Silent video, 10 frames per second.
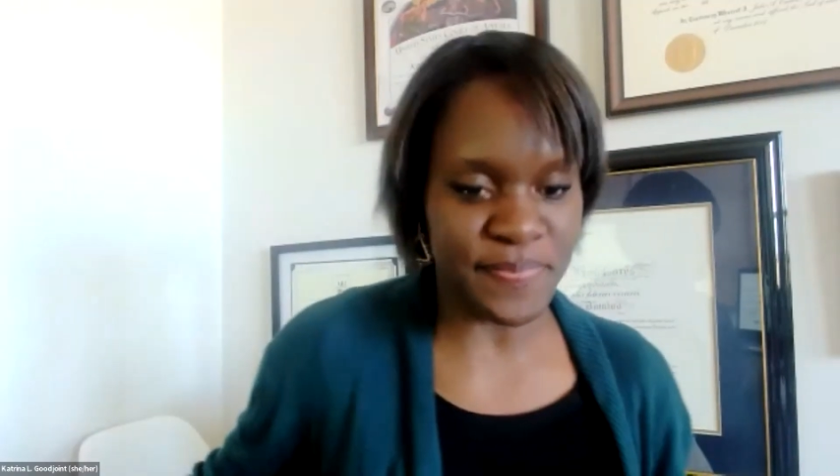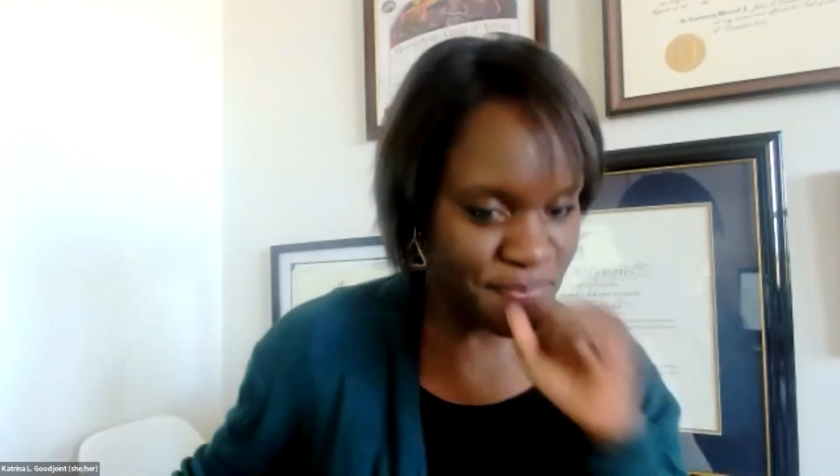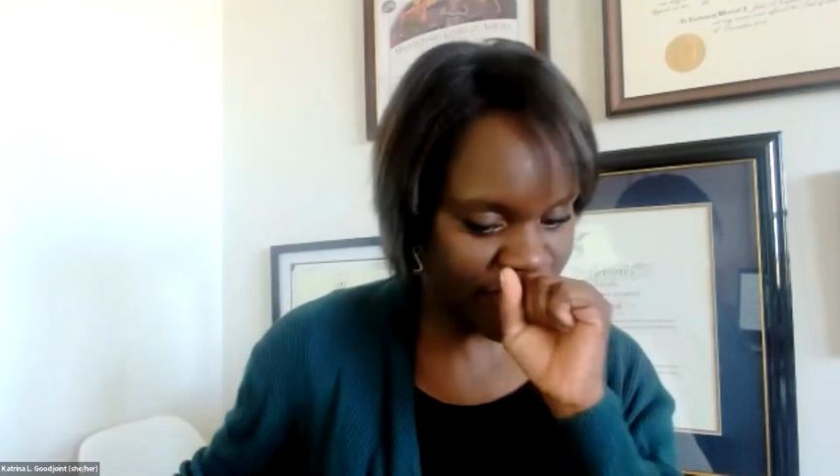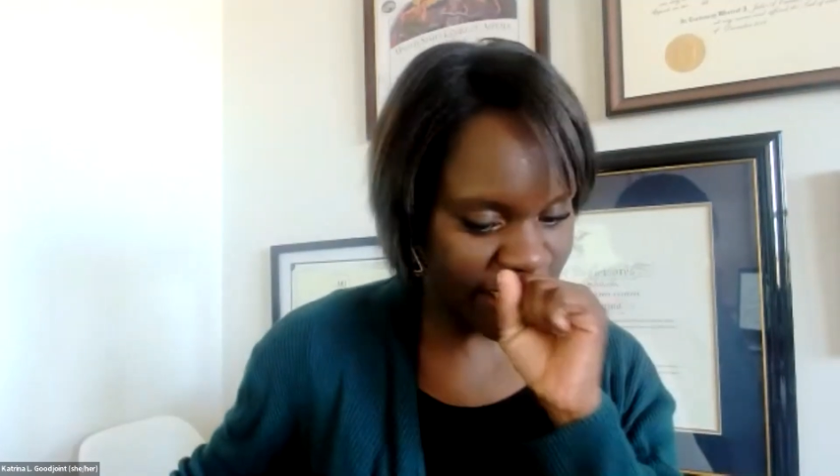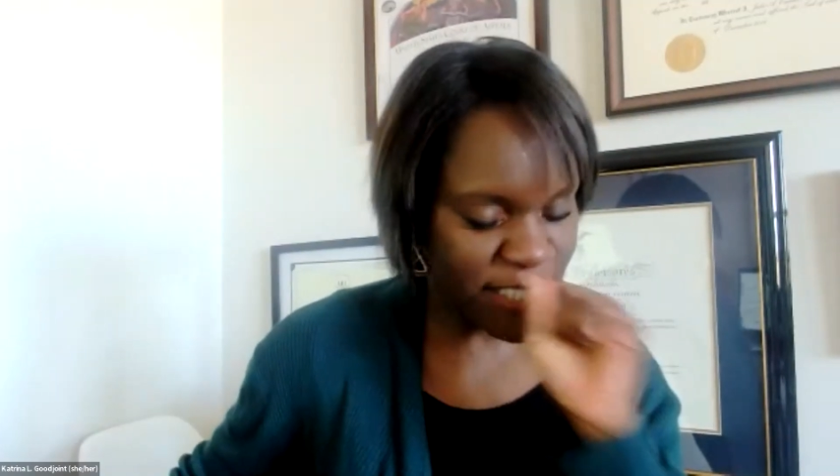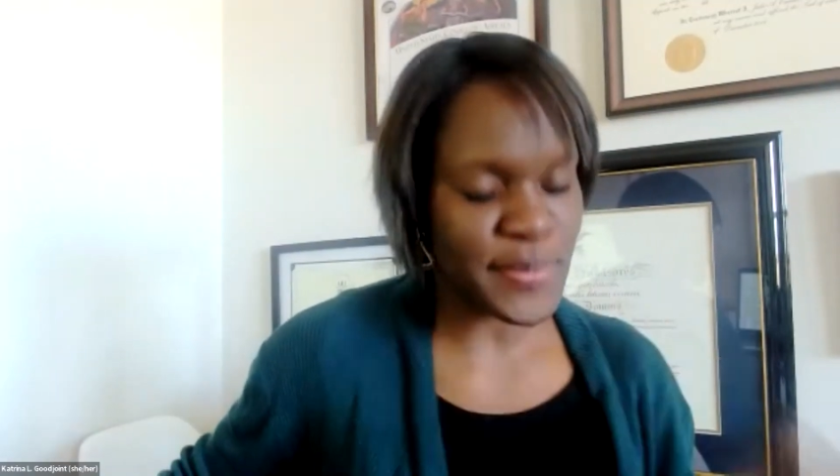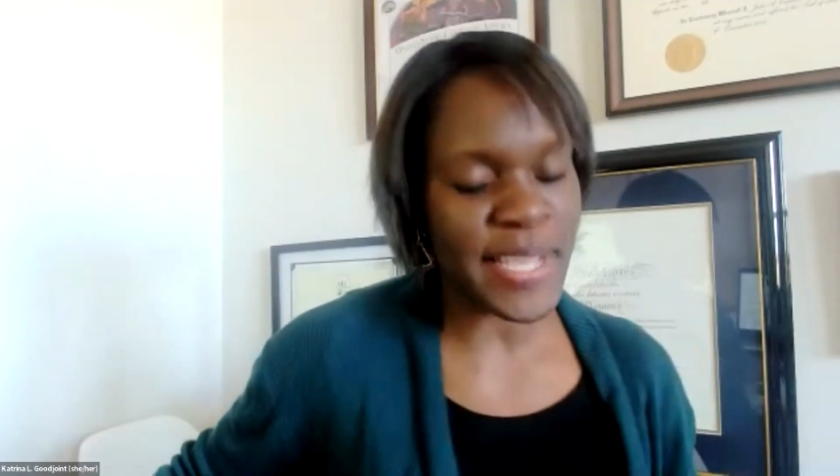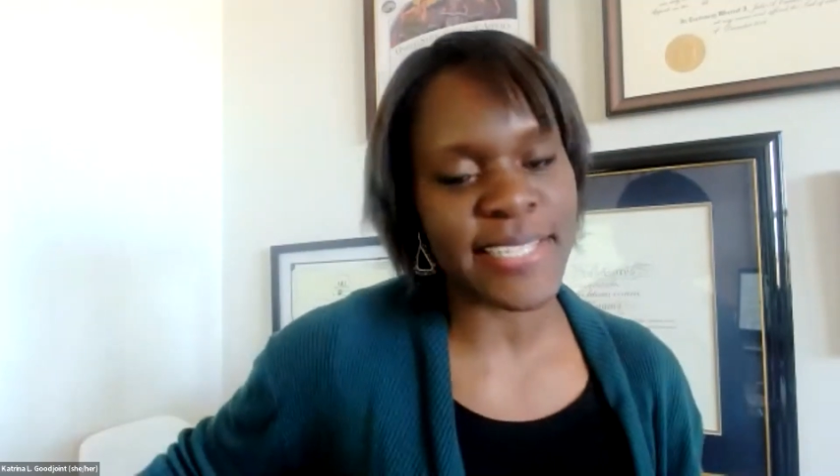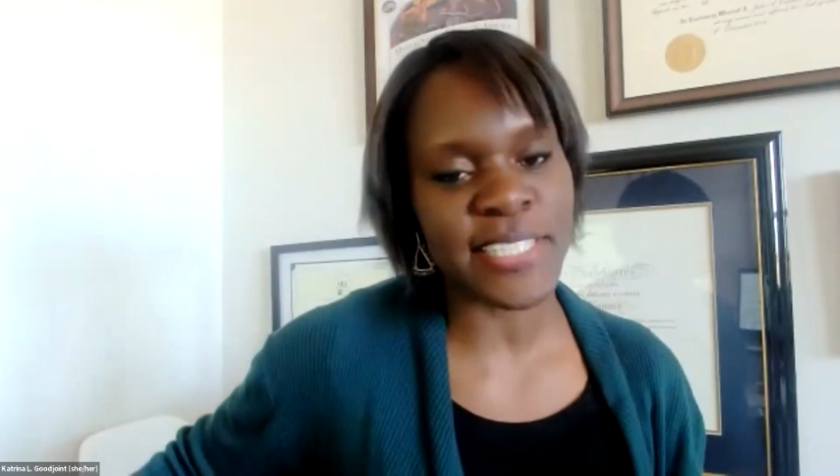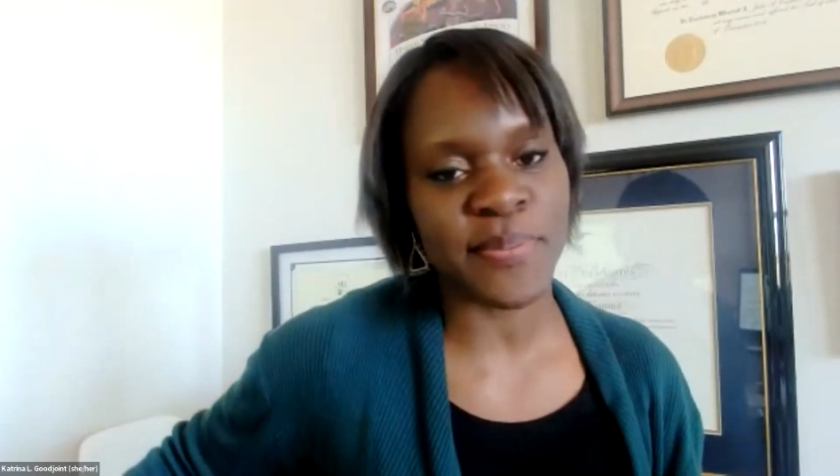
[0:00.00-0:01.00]
excuse me,
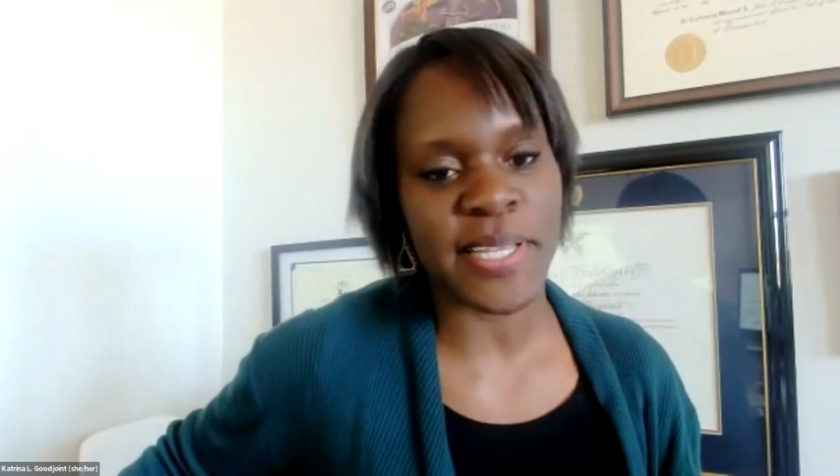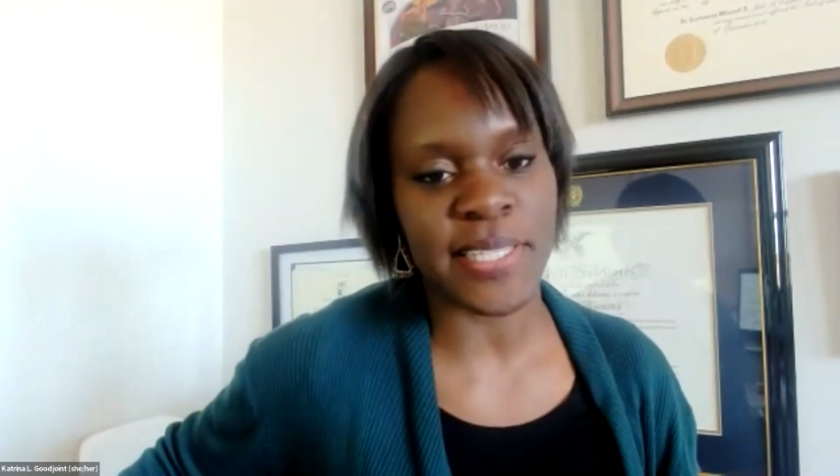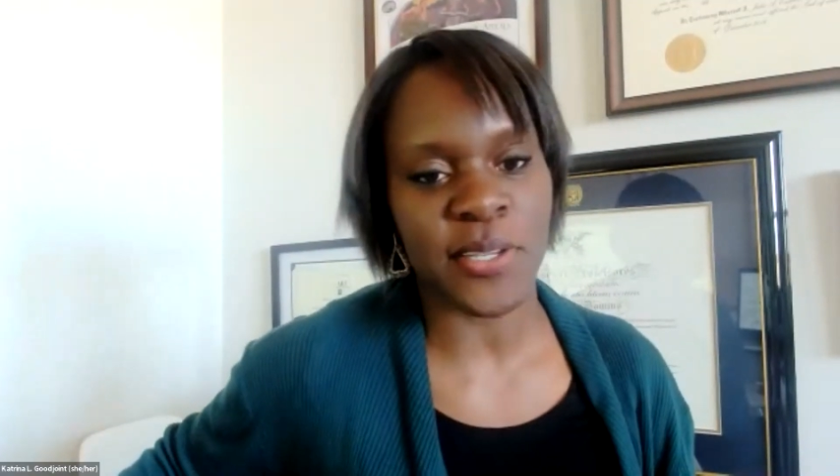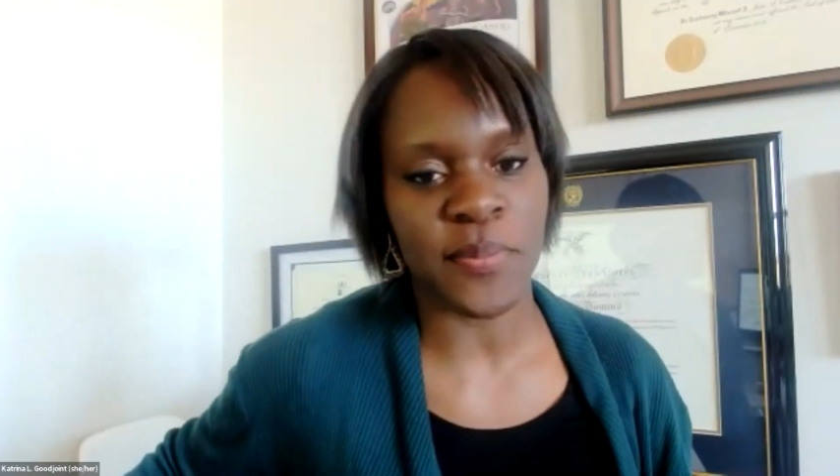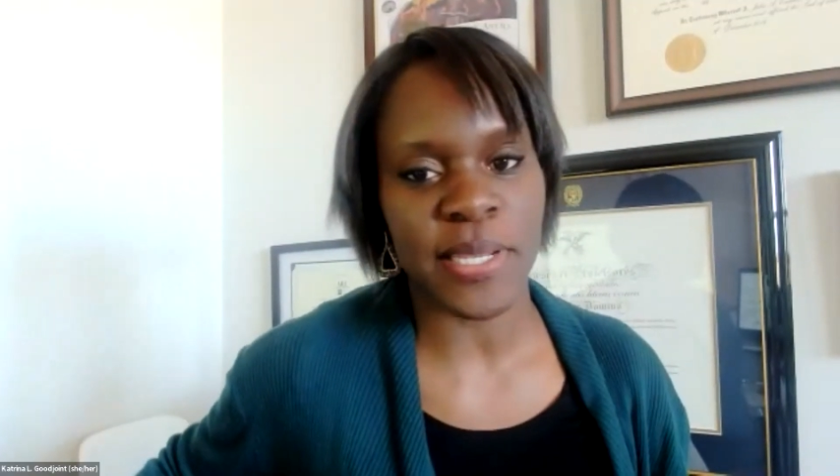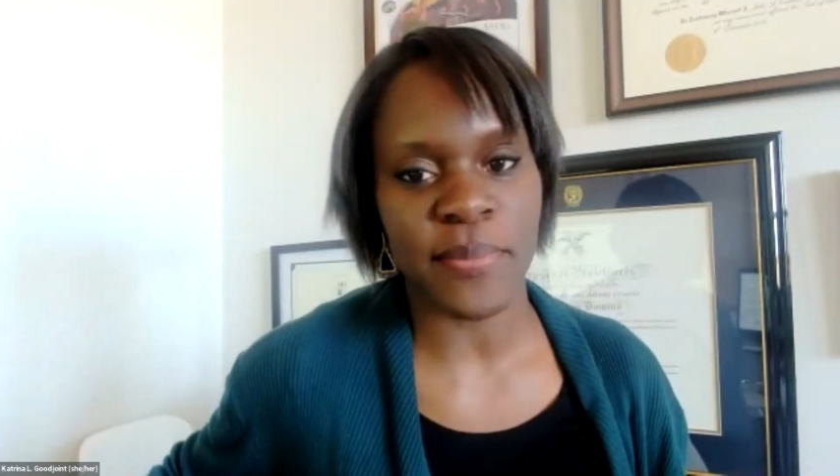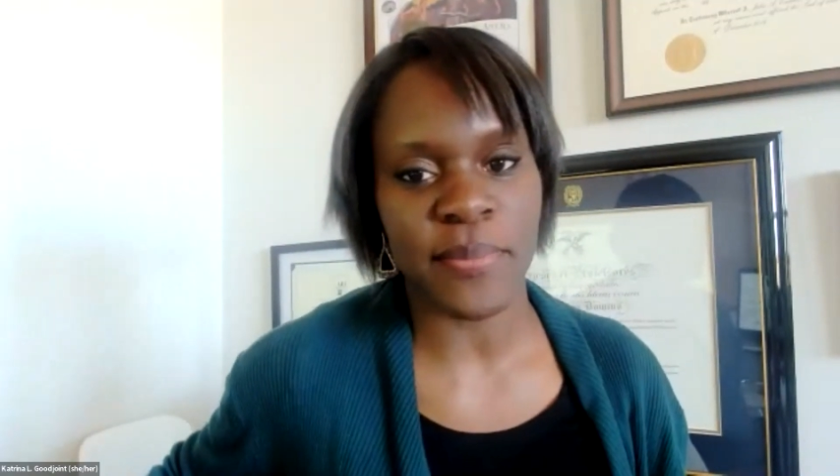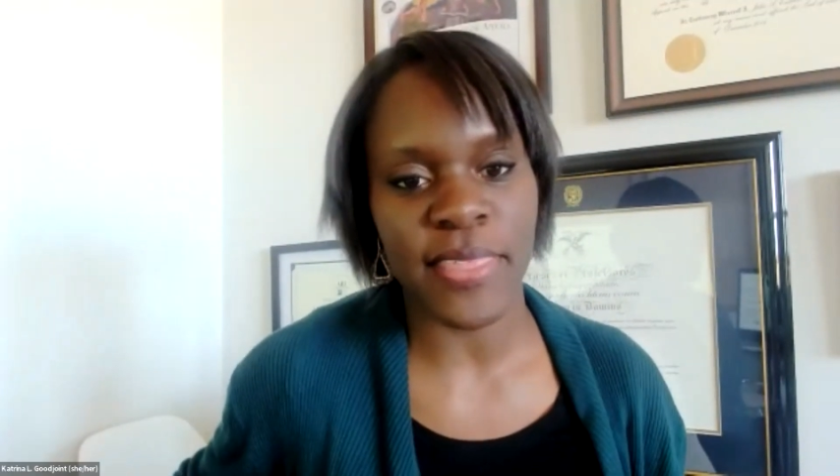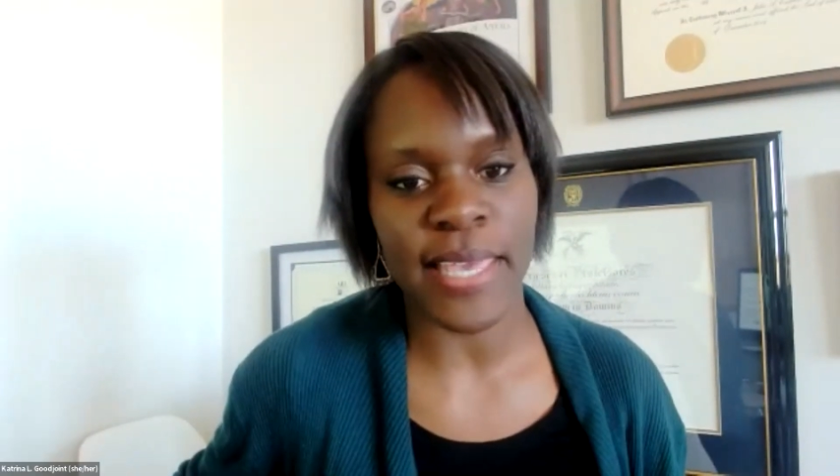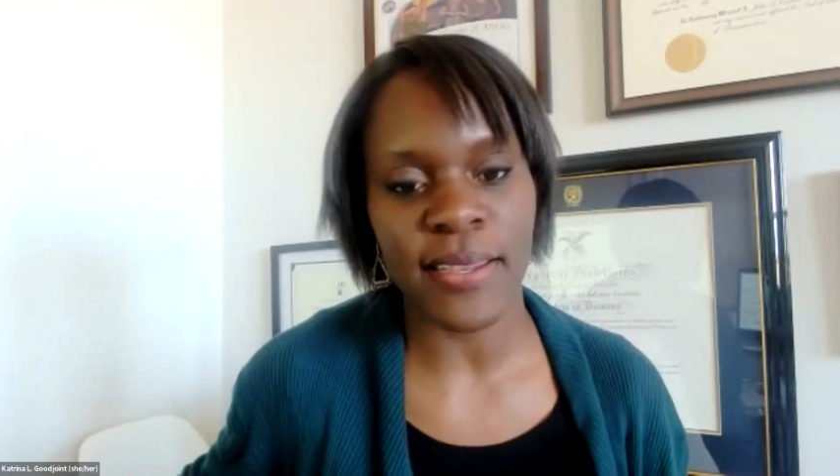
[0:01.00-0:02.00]
I can speak a little bit
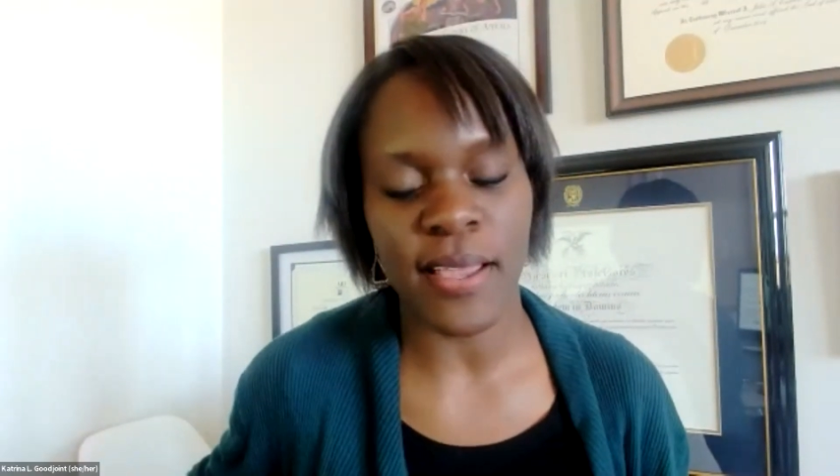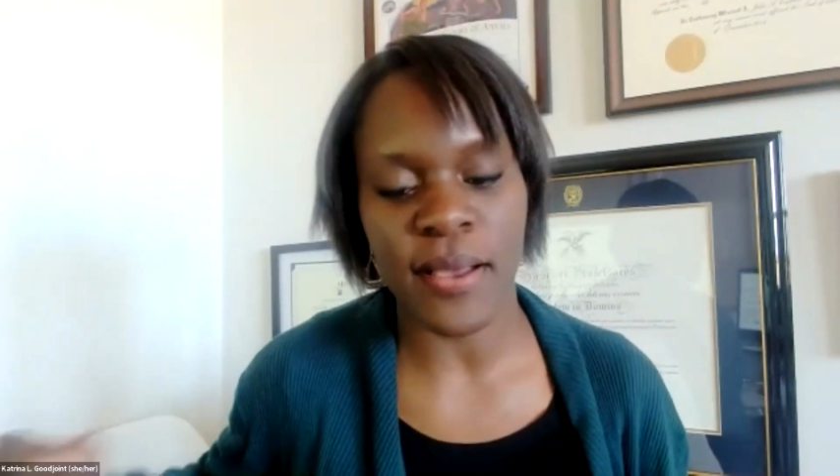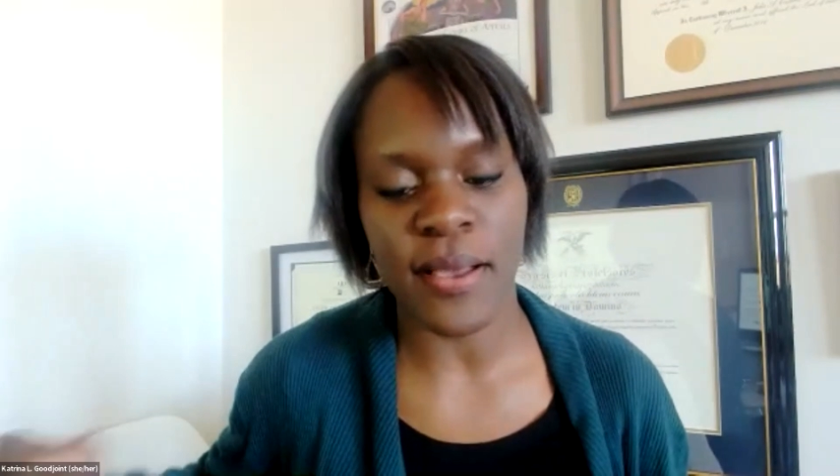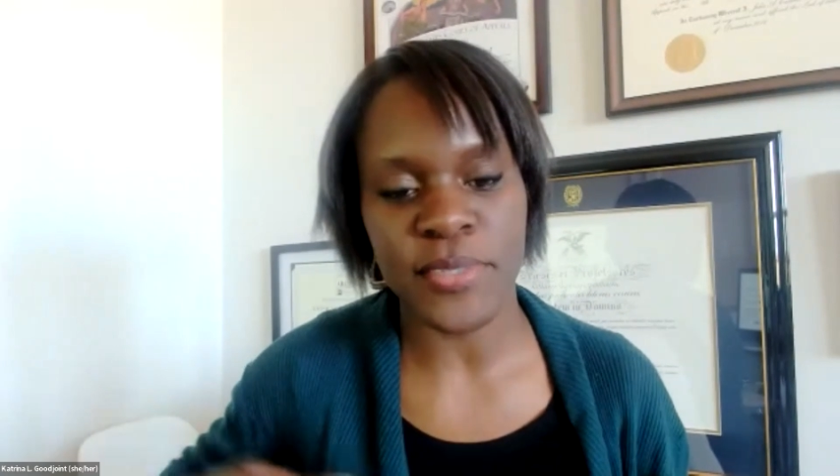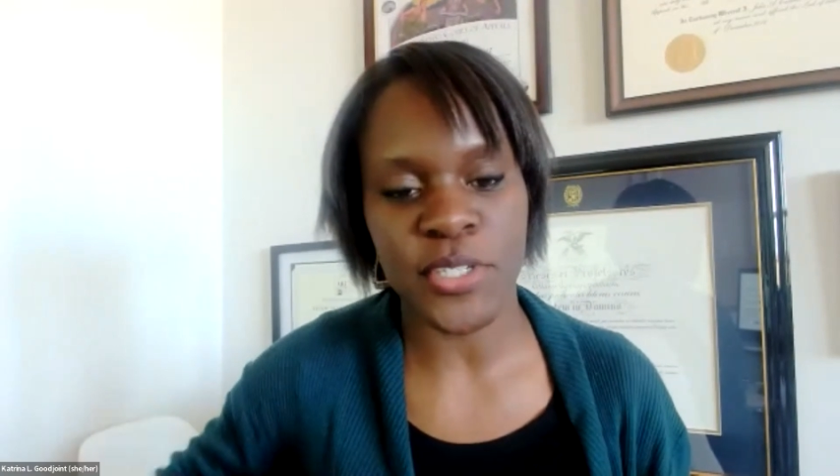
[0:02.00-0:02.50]
about that.